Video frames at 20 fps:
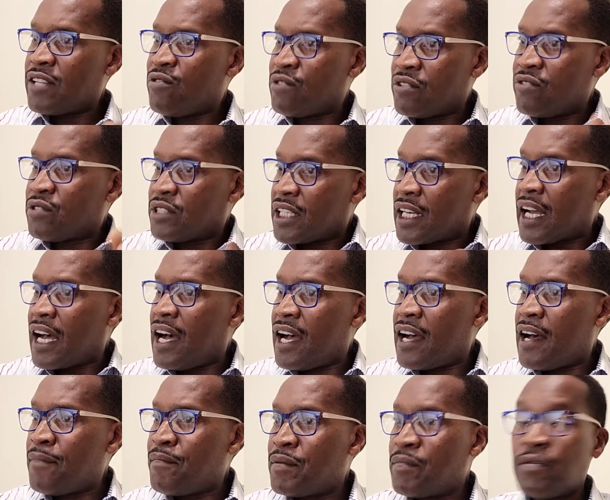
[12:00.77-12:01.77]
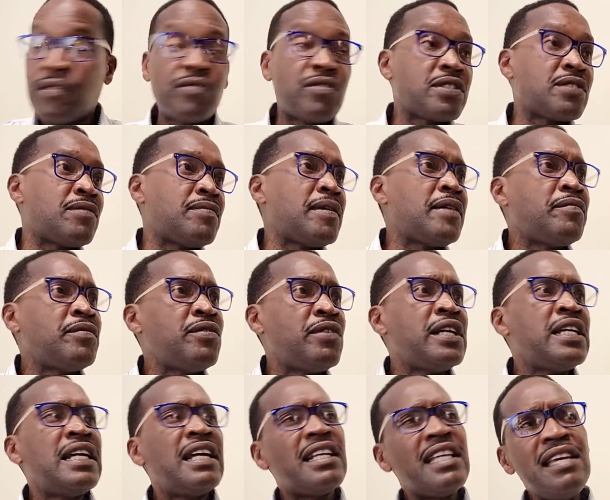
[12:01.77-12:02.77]
utakaa hapa kwa sababu
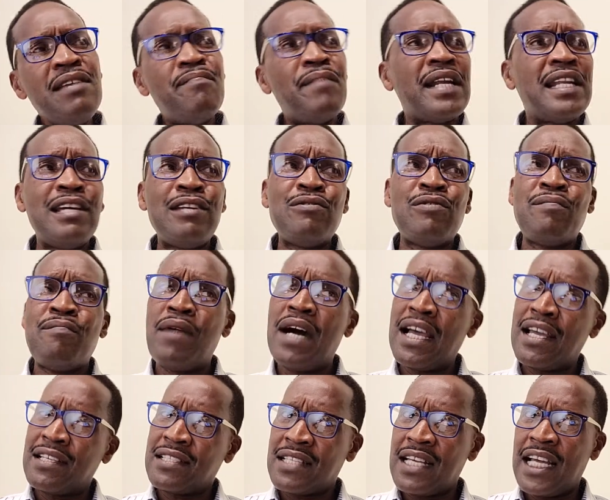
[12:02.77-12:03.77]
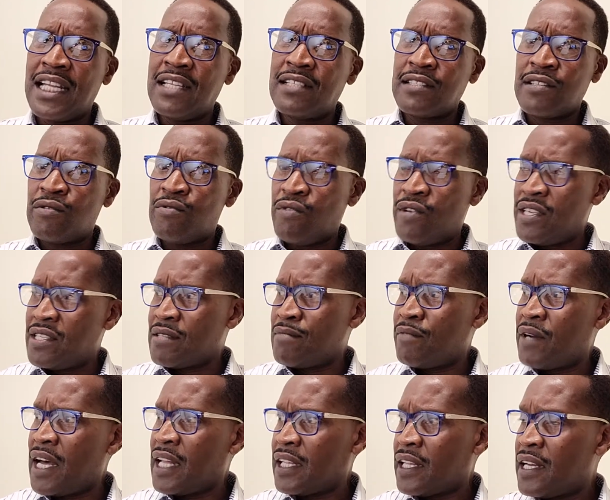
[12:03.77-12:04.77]
hii maneno mbaya sana siku hizi
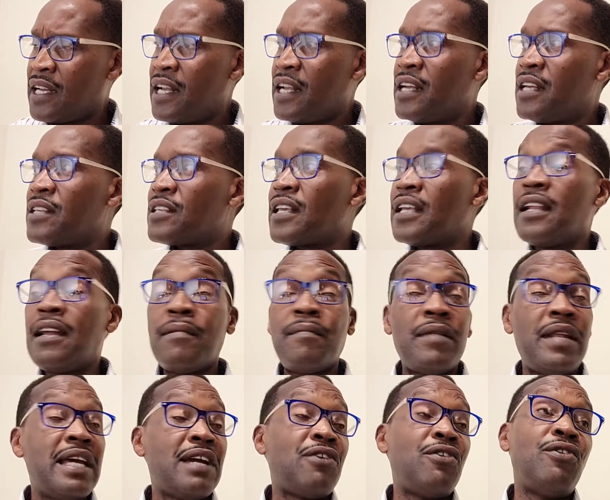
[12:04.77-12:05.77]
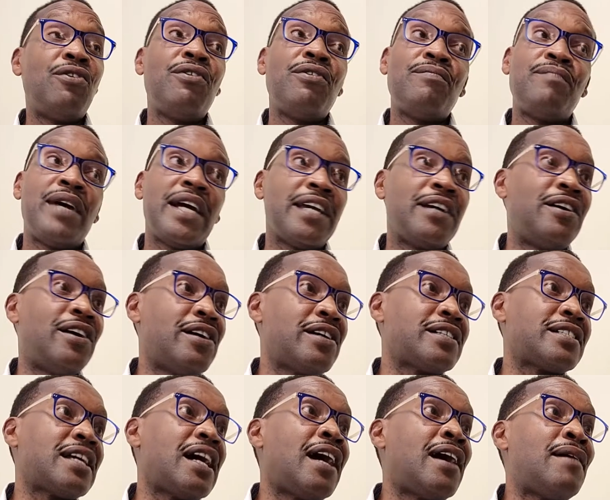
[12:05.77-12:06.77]
bwana. And I'm like, oh my
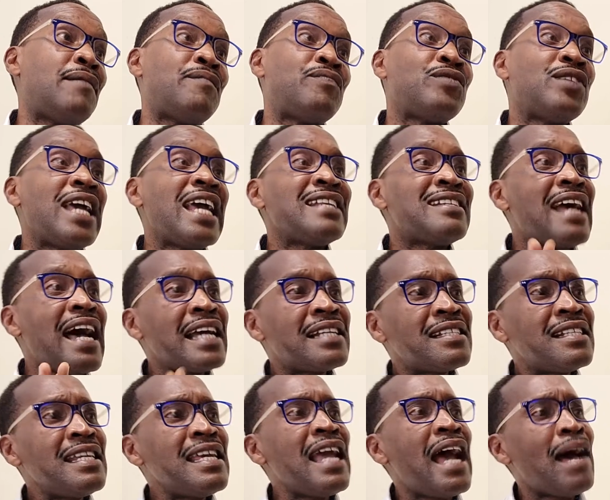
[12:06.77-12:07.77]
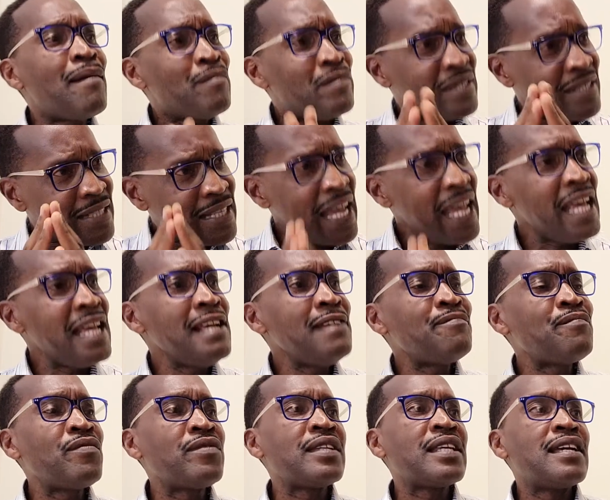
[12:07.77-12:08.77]
gosh. I'm staying,
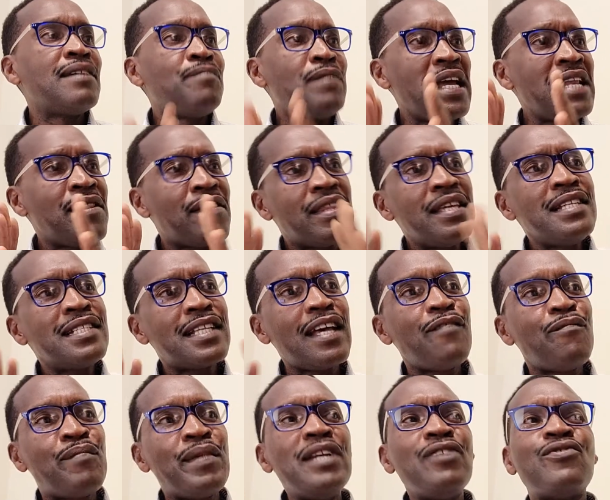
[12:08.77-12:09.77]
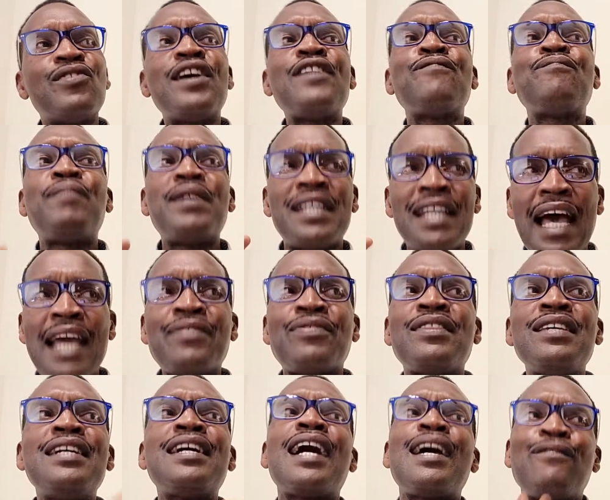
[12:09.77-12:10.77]
and things have been rough, but I
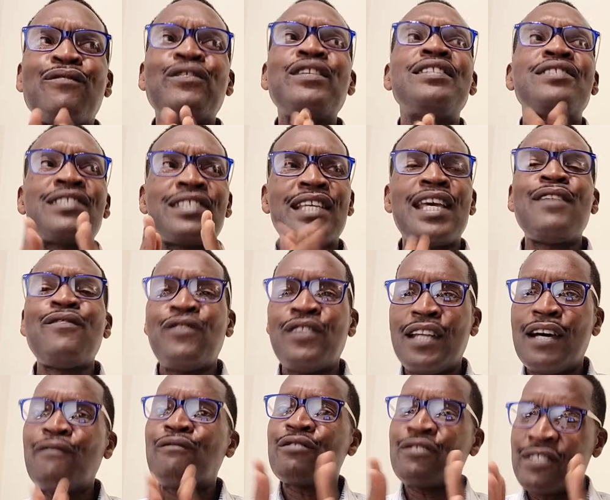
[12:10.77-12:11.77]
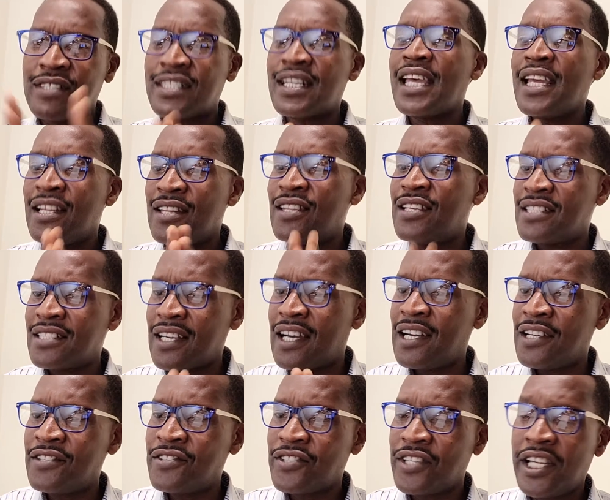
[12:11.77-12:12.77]
think I feel safe enough to stay in this
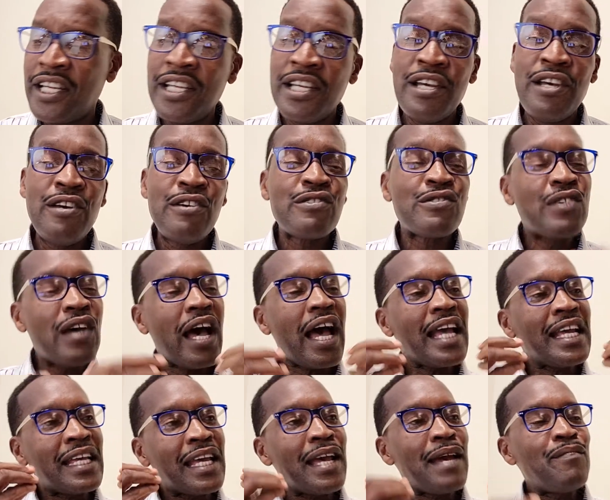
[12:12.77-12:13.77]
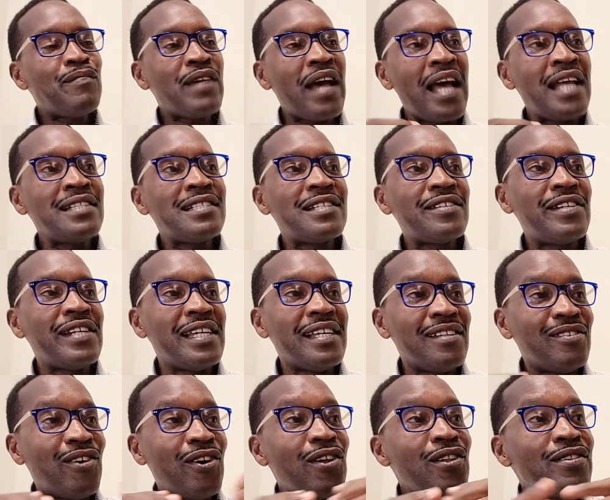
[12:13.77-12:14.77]
country. So I kept answering
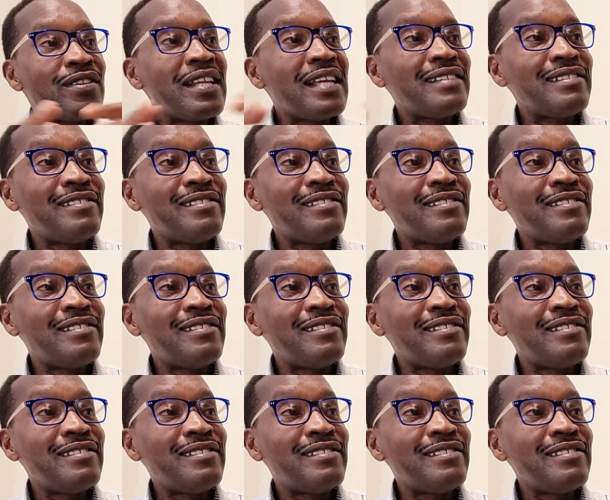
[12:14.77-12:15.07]
in all